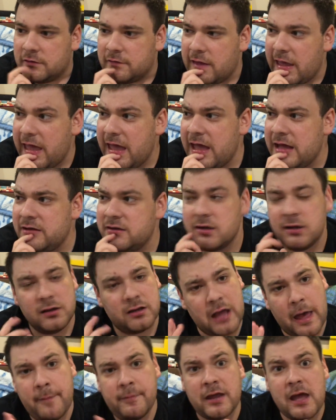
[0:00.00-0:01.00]
And
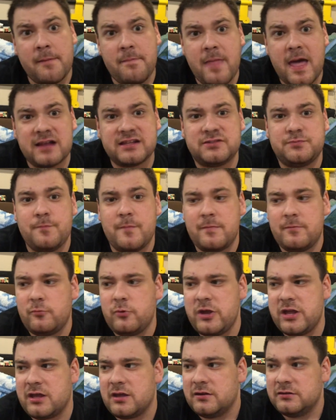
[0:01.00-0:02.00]
coming up next
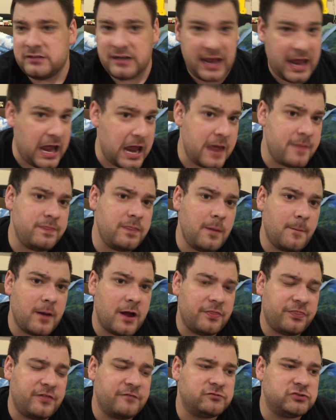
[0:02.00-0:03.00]
week to end the
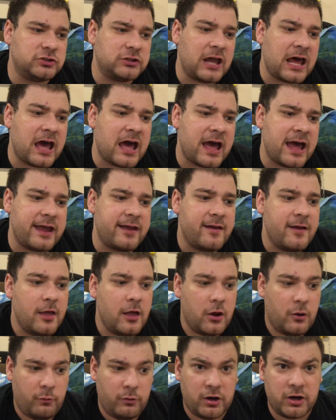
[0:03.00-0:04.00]
month of July,
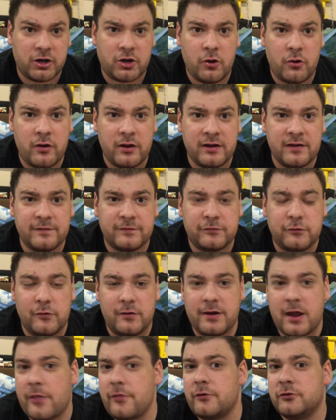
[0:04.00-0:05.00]
we're going to
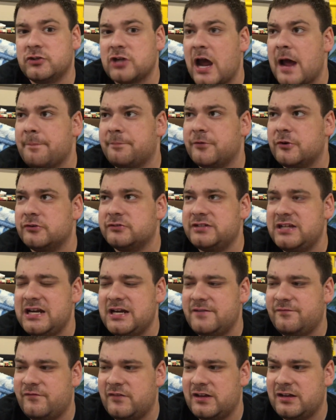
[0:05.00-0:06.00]
another Top
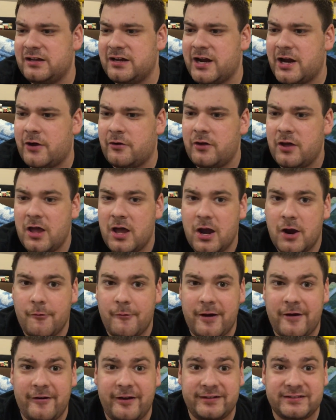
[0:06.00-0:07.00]
13 video
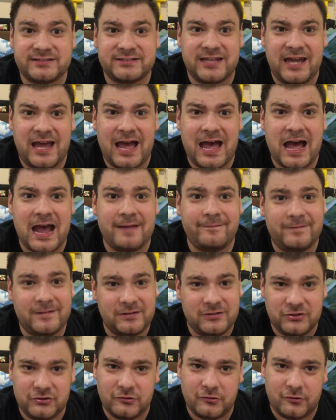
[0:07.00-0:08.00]
where it's time to
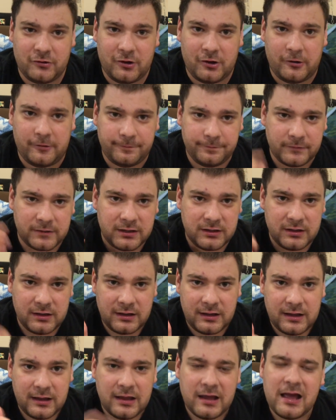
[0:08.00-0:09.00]
duel.
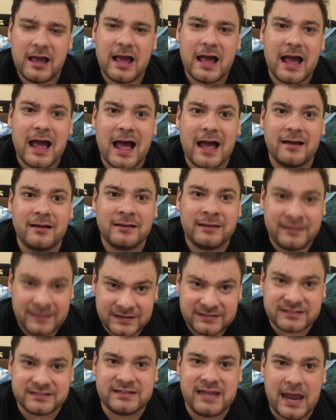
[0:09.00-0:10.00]

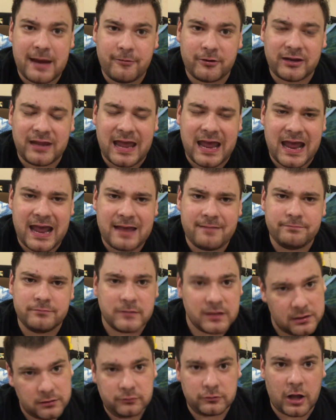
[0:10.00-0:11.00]
This is Gamer K,
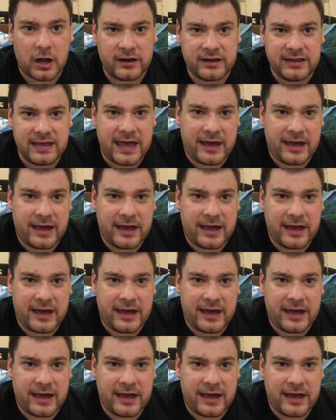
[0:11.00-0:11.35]
logging